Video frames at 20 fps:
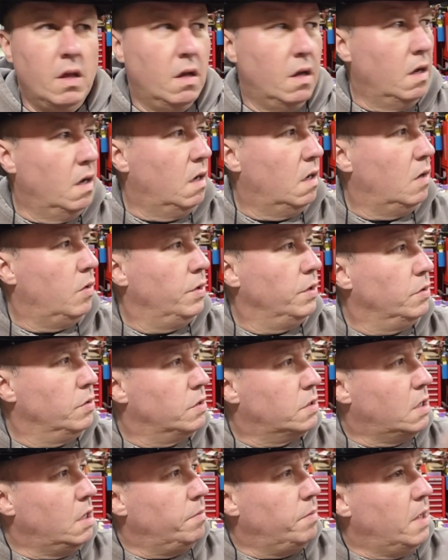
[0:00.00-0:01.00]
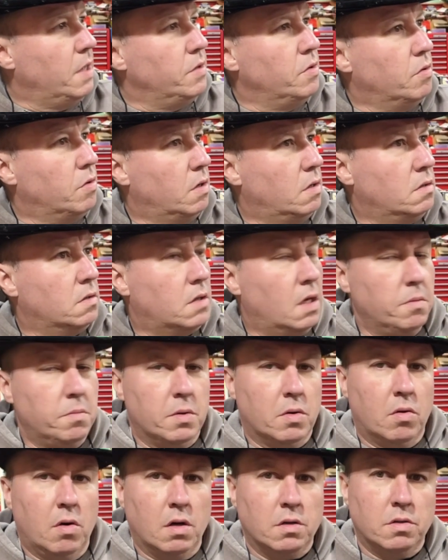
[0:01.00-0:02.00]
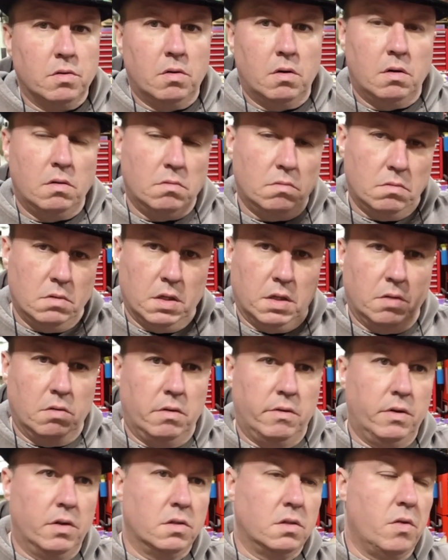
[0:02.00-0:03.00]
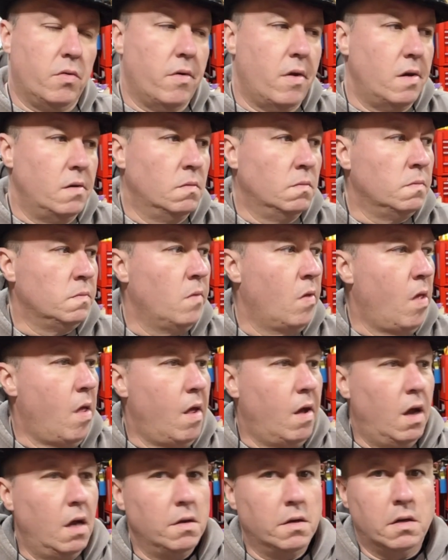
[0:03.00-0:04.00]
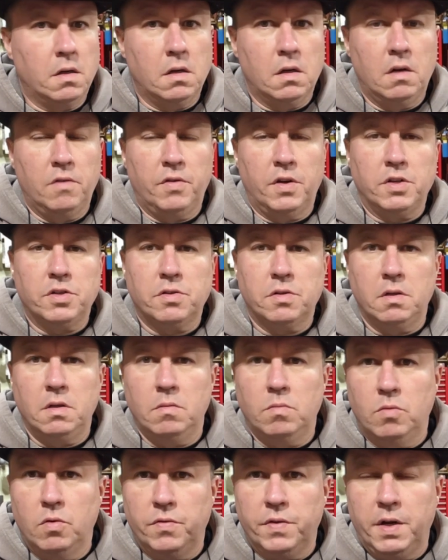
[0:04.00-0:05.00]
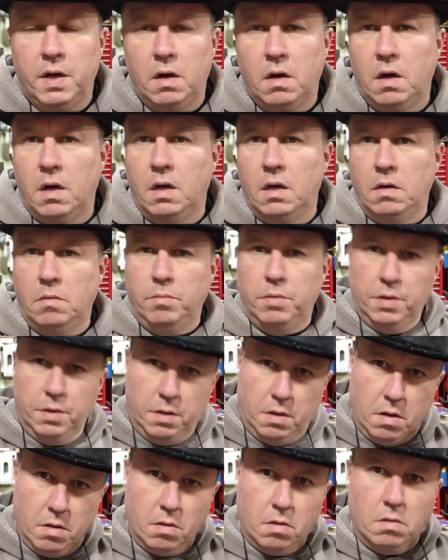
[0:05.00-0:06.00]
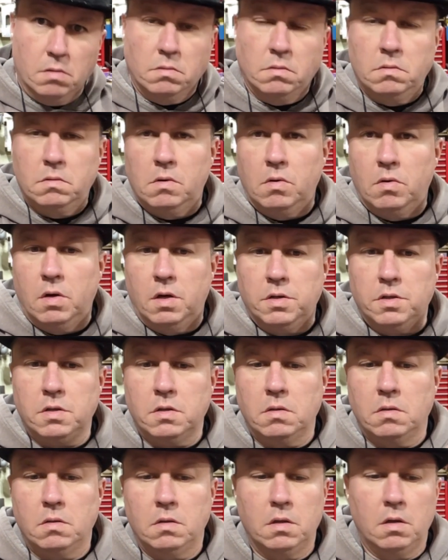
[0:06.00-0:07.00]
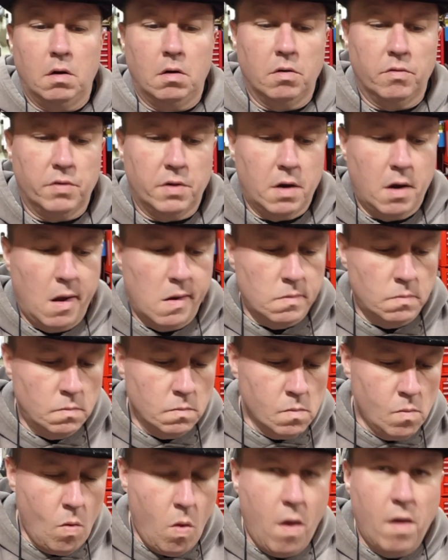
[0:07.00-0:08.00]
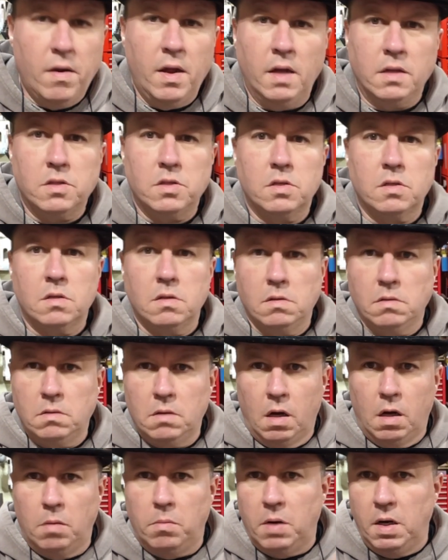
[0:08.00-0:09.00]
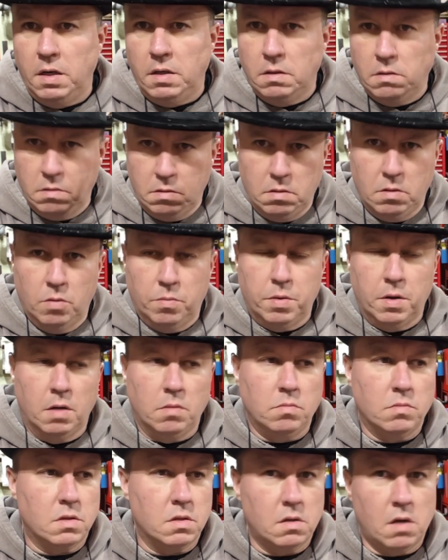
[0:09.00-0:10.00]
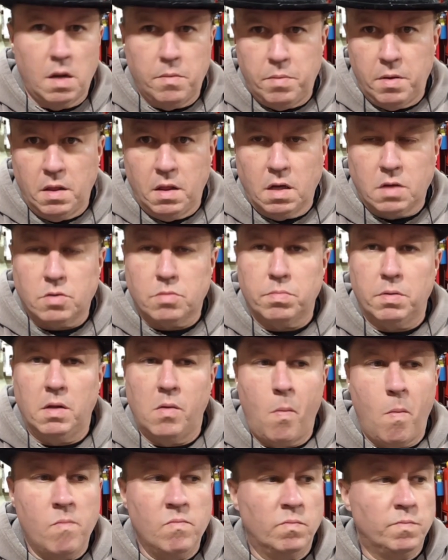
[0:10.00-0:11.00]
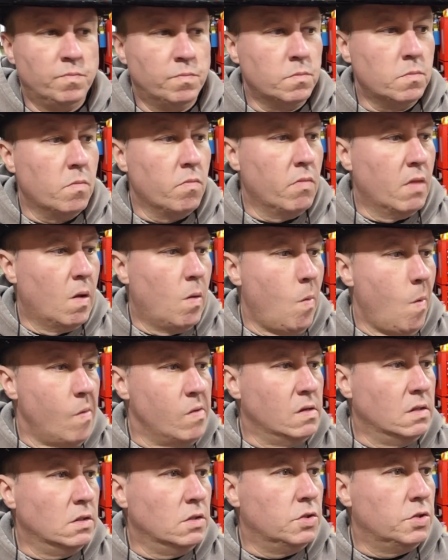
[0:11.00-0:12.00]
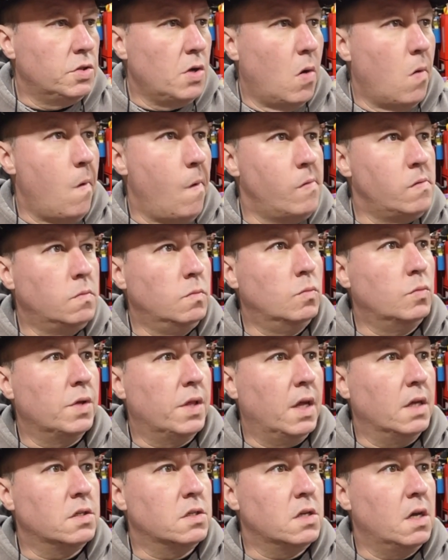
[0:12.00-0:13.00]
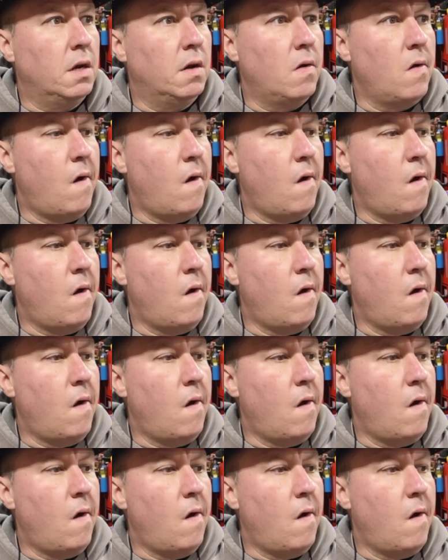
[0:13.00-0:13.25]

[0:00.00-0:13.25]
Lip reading: All I want to do is keep that door, keep the garage door, and do whatever else they want. I'm going to eventually move there and then build another garage in the yard over there. It's all mine and no problems, and I pay electric bill. So, with that said,